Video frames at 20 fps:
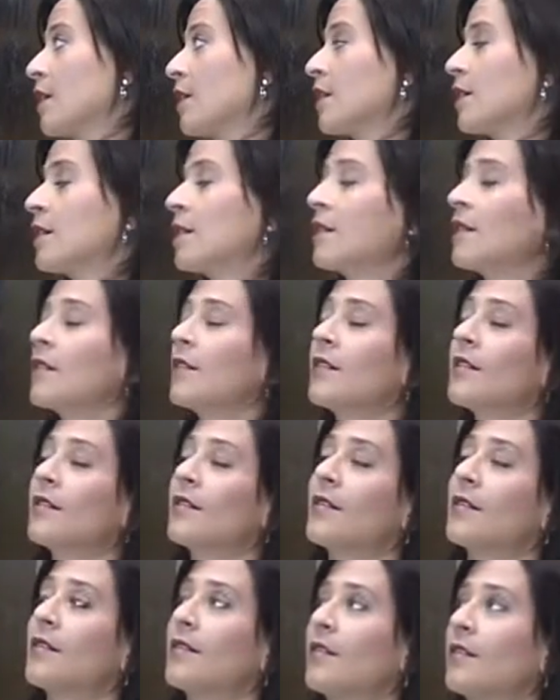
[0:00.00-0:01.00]

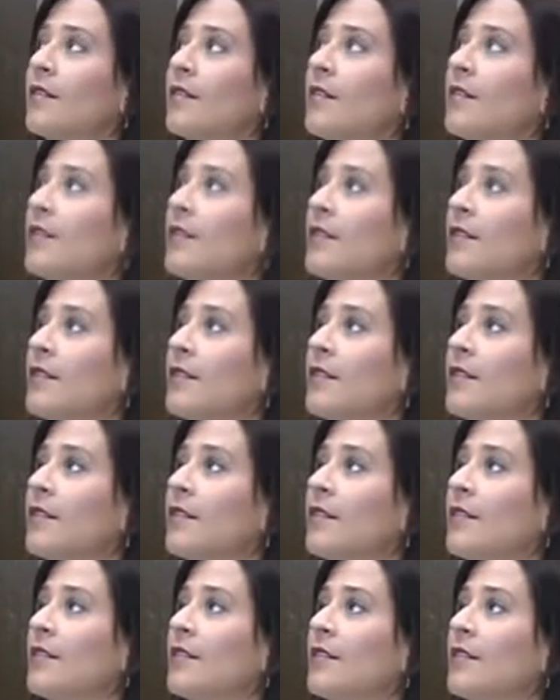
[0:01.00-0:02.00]

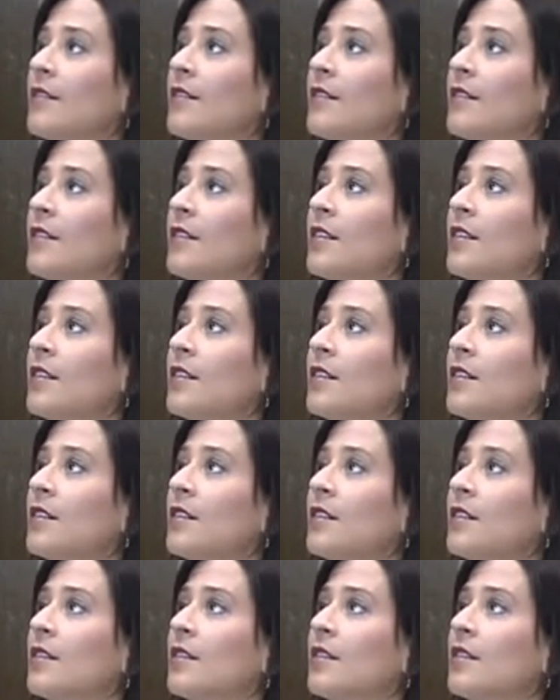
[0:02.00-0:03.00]

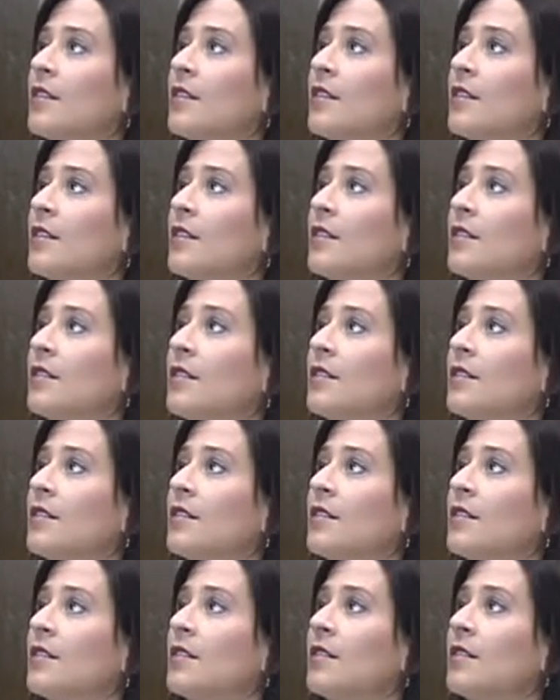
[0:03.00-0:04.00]

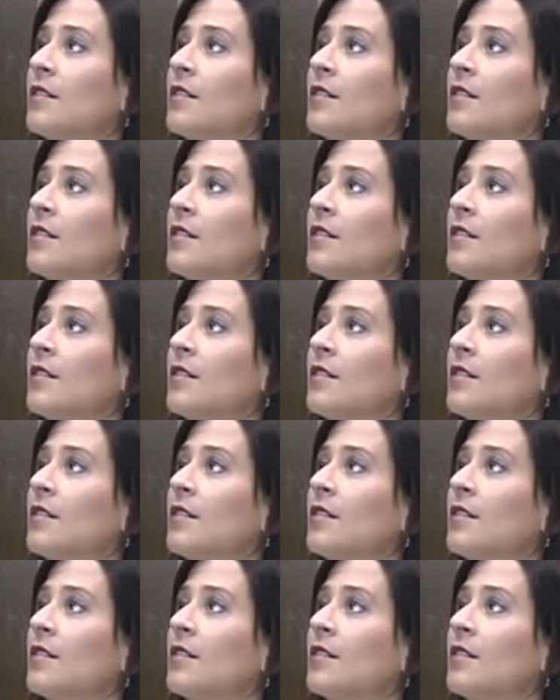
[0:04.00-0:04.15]
(no one is talking)